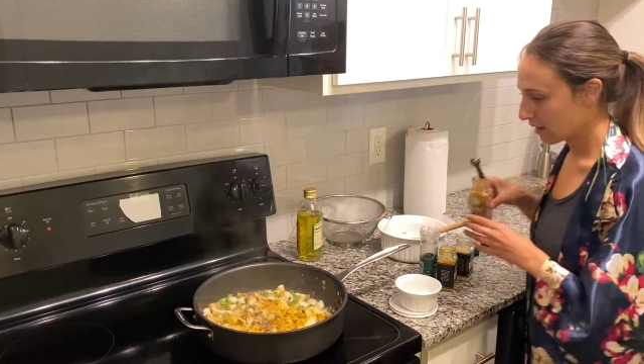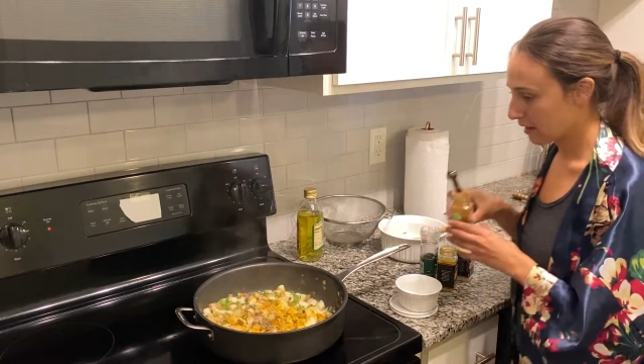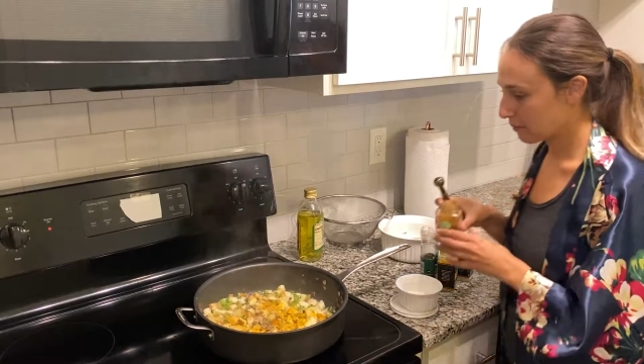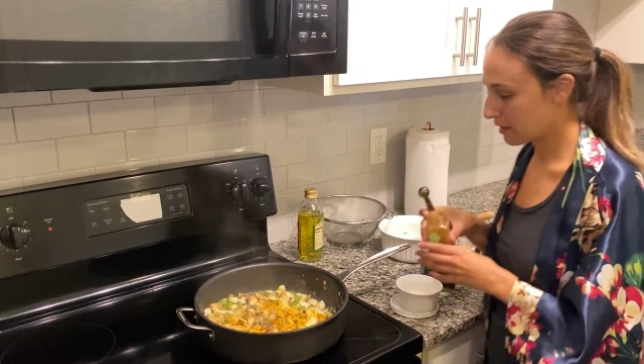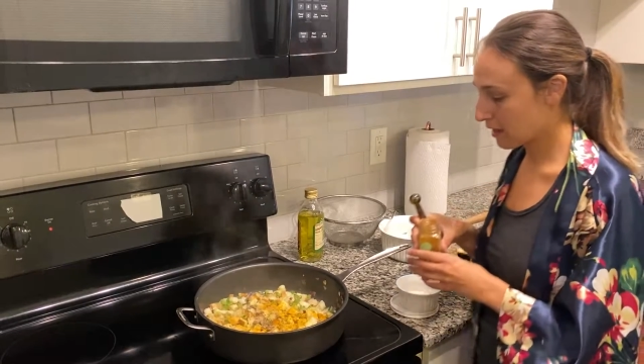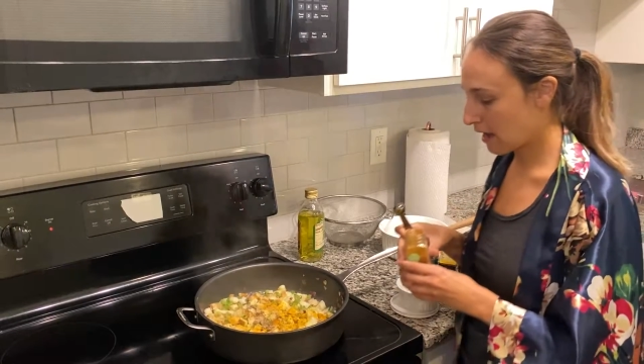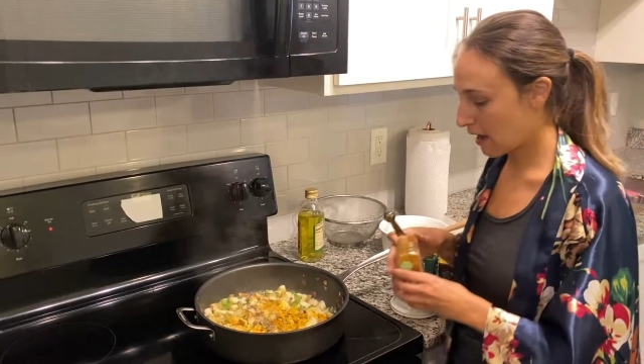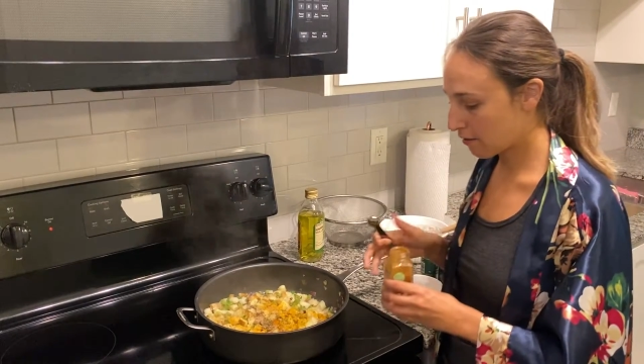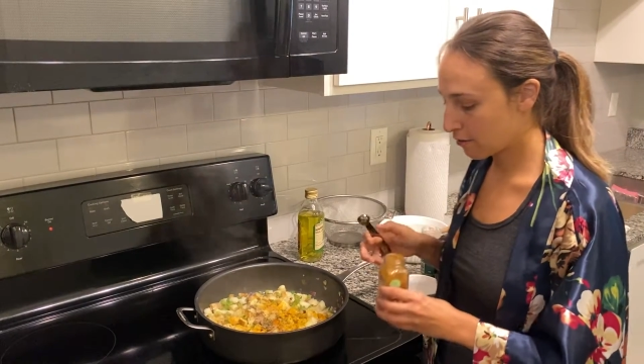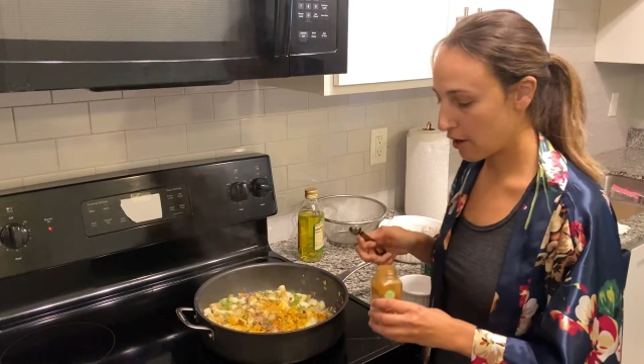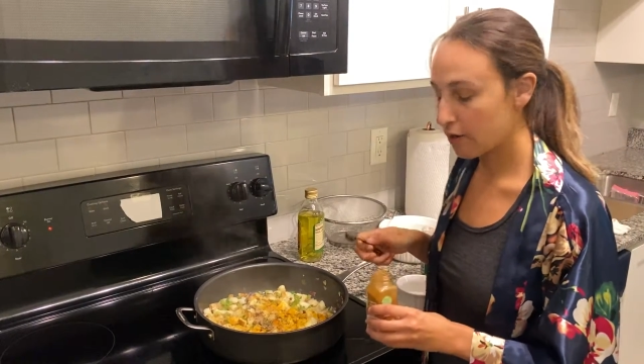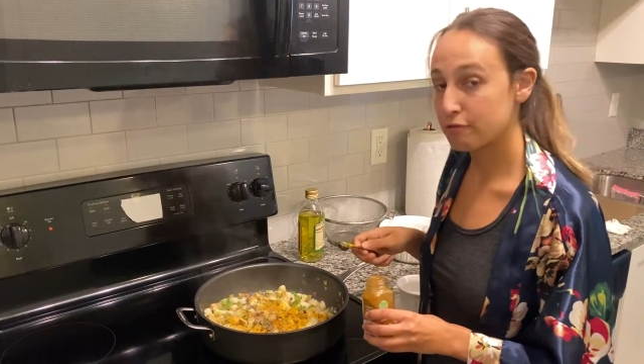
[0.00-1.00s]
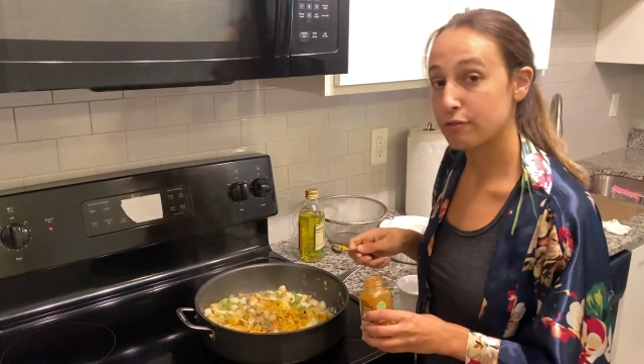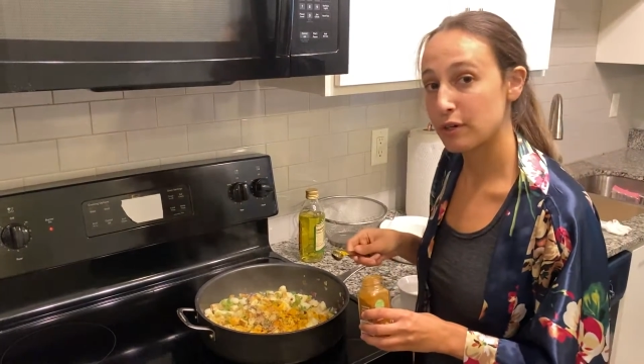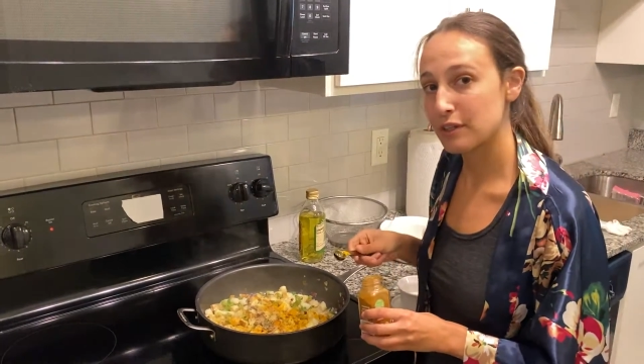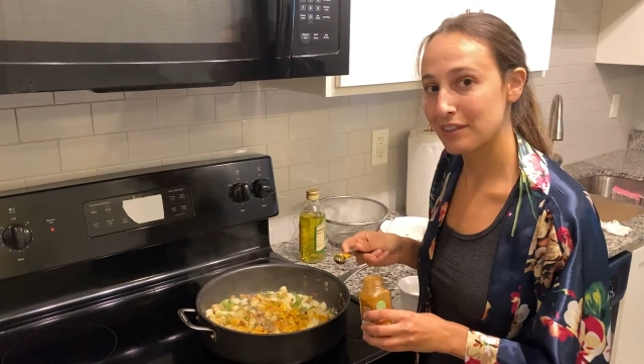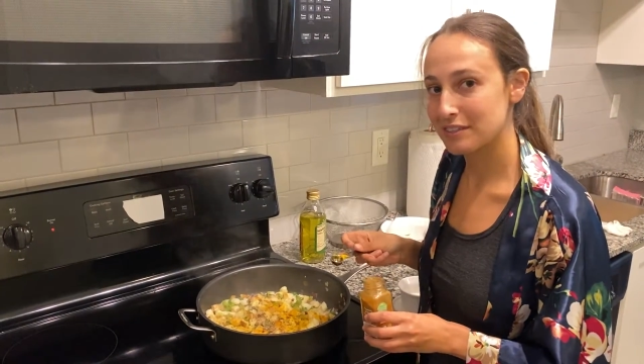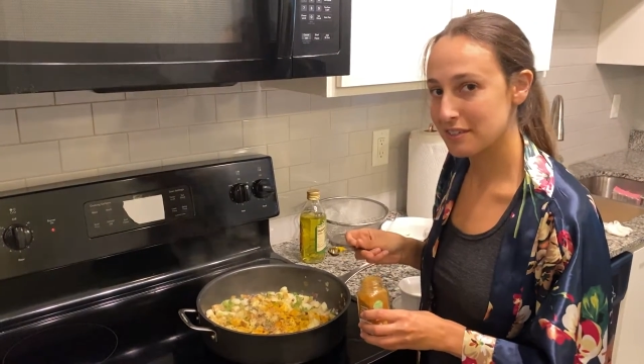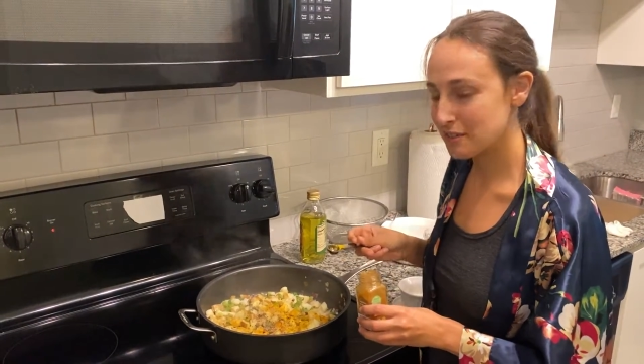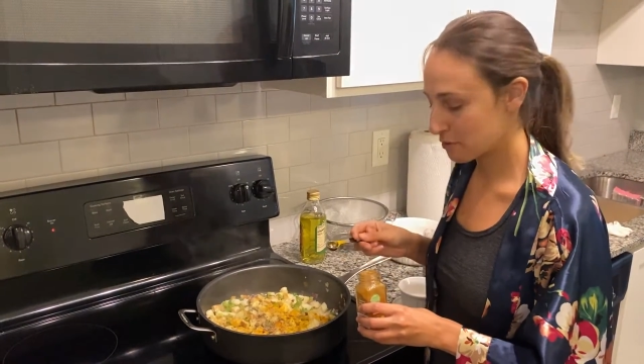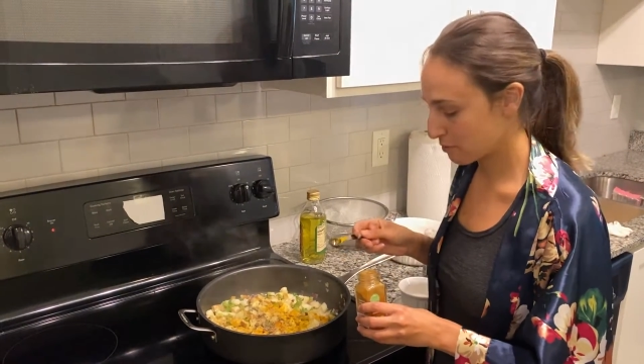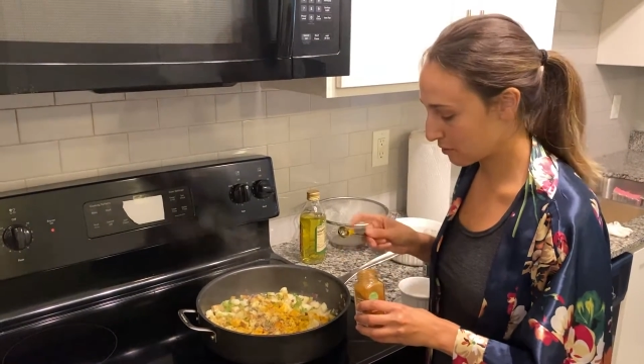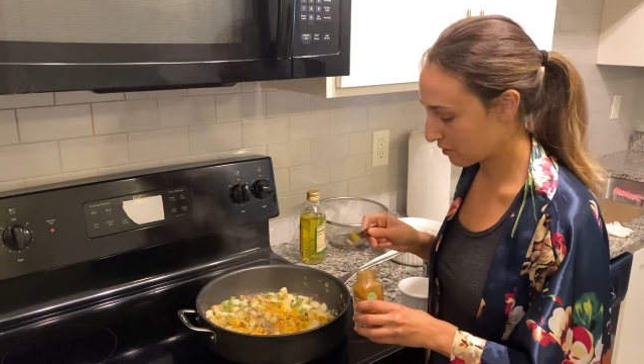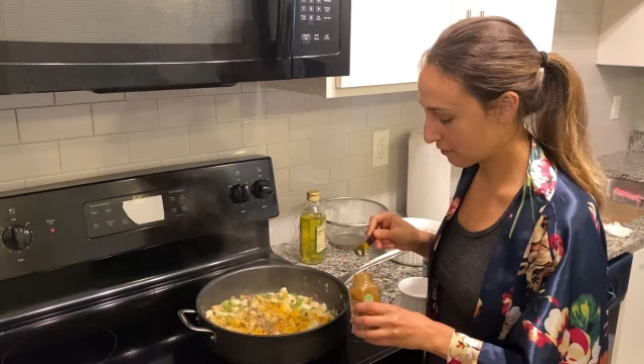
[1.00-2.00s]
I'm going to add 1/4
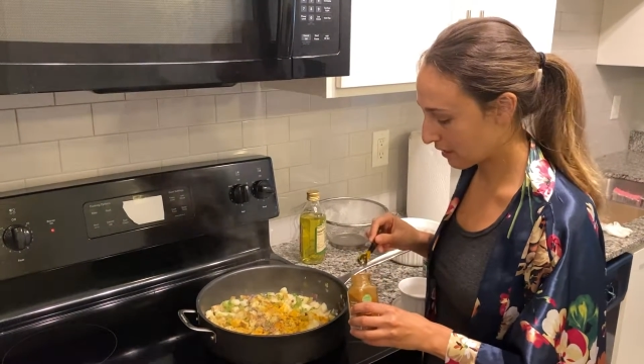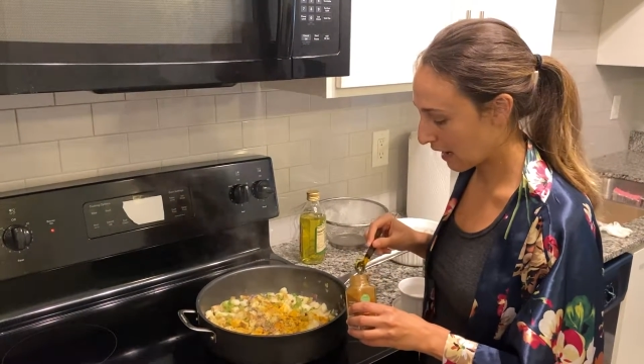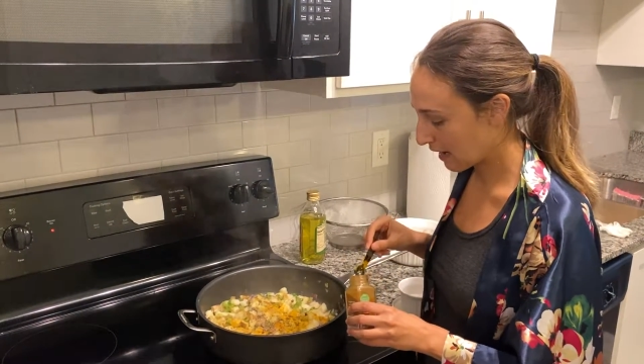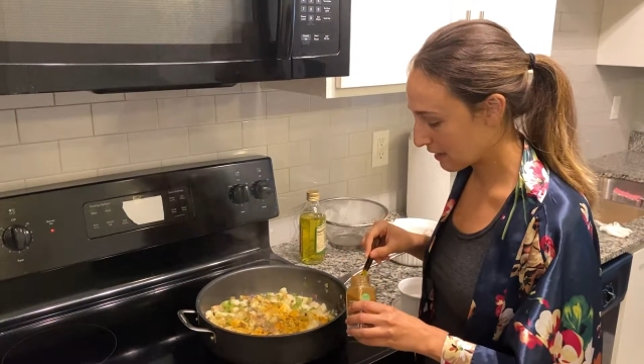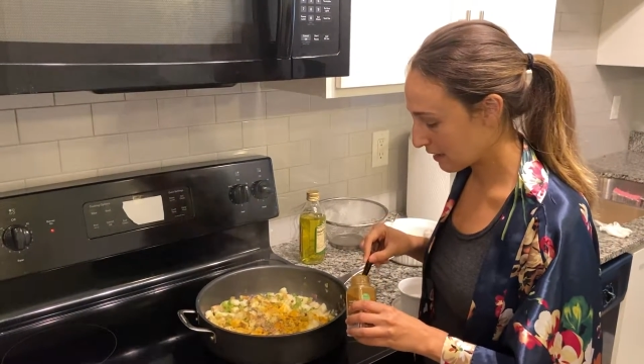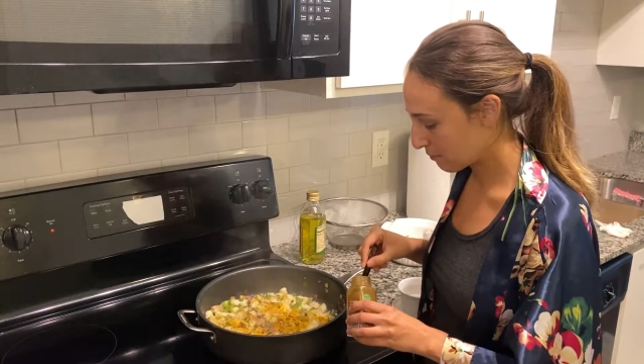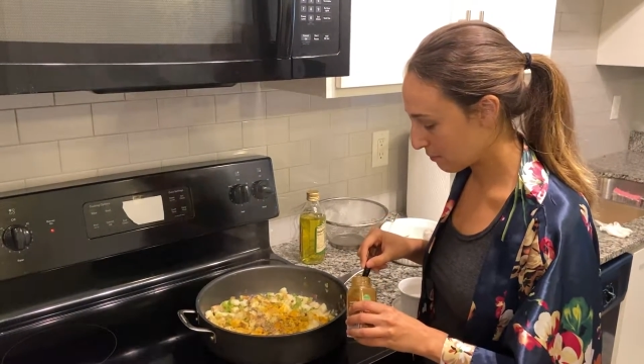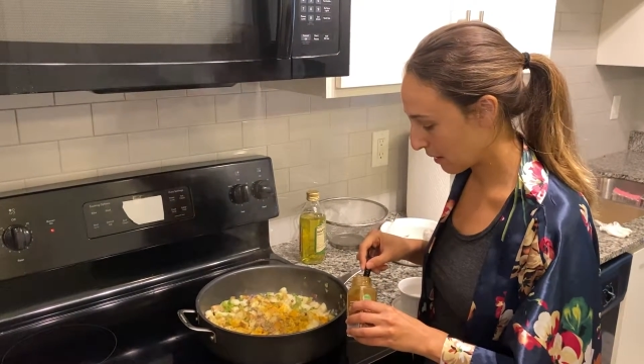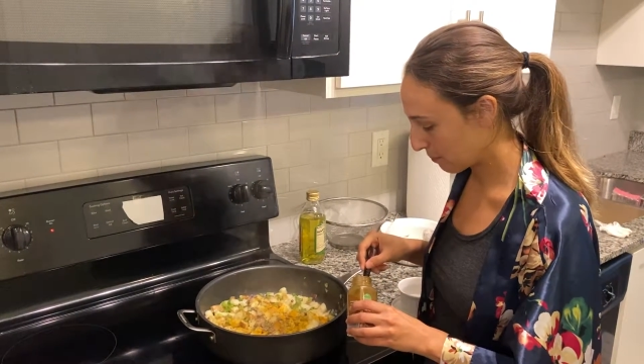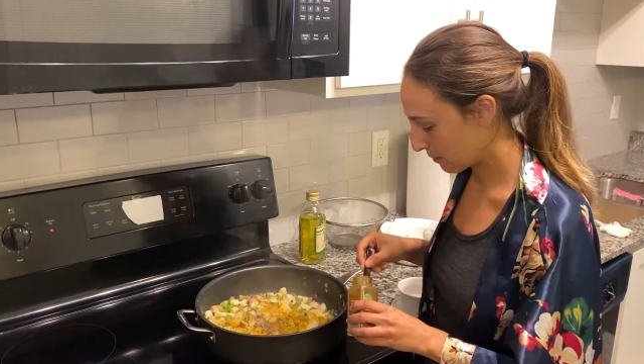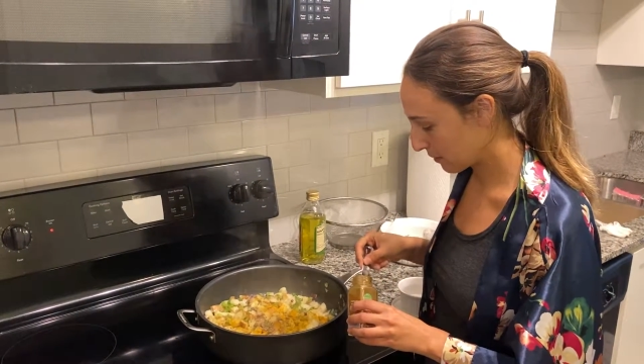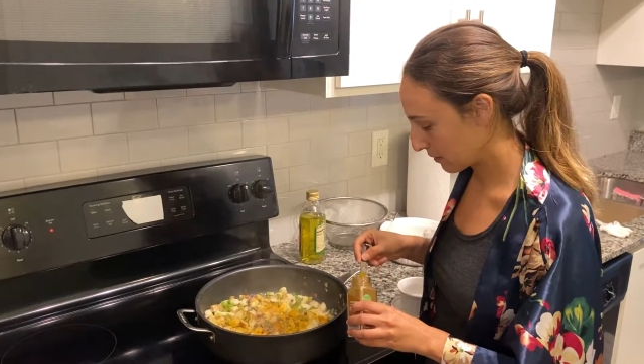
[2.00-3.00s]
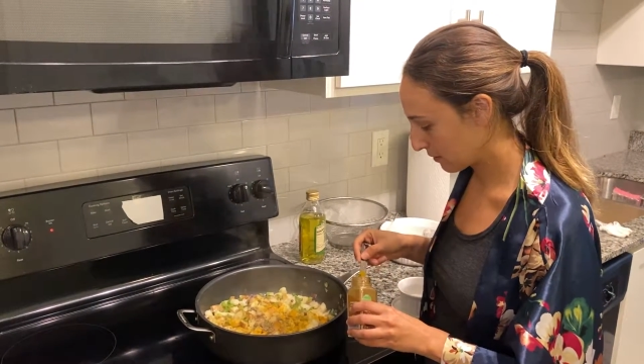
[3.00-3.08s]
teaspoon of cayenne pepper.